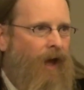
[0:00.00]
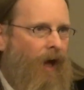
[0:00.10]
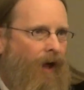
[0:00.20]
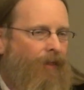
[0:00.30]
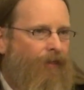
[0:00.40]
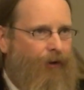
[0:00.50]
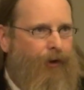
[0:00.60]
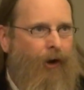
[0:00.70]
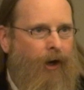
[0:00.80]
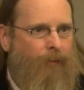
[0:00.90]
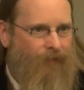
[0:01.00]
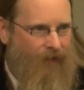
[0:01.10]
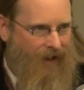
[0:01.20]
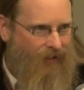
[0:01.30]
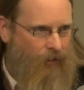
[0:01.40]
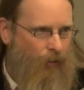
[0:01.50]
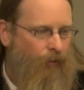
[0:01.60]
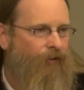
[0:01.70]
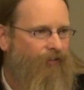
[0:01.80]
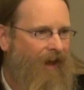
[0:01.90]
The term fake
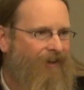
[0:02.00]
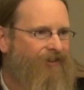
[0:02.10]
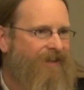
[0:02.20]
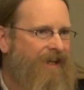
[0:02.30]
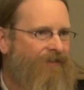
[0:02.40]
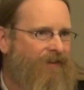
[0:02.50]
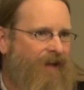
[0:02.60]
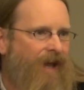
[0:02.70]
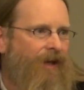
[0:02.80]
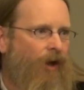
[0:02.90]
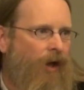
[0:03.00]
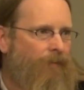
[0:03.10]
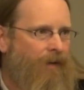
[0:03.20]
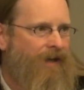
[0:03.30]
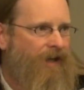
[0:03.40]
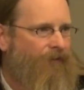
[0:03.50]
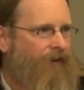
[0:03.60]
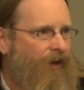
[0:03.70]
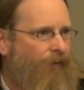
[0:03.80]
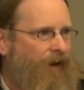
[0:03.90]
news has actually even taken on many
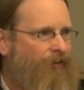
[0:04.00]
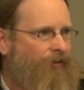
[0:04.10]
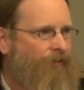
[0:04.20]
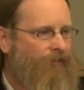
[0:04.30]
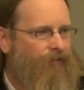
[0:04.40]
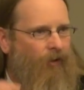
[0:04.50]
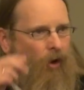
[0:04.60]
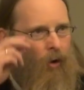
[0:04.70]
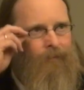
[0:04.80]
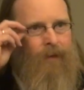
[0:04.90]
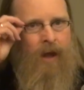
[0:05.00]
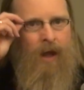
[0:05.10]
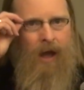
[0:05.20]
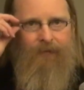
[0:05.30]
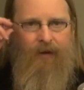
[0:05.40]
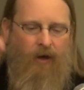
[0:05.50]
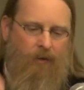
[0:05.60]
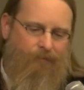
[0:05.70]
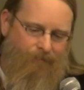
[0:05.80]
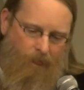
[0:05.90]
different iterations. So I
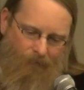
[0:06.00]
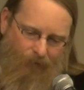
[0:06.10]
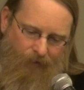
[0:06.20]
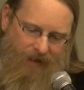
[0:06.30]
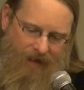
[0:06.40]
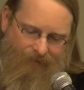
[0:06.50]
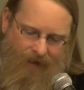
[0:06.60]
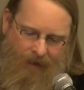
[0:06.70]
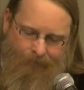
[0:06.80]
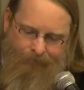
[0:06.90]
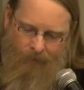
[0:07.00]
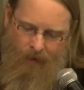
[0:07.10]
figure for the evening,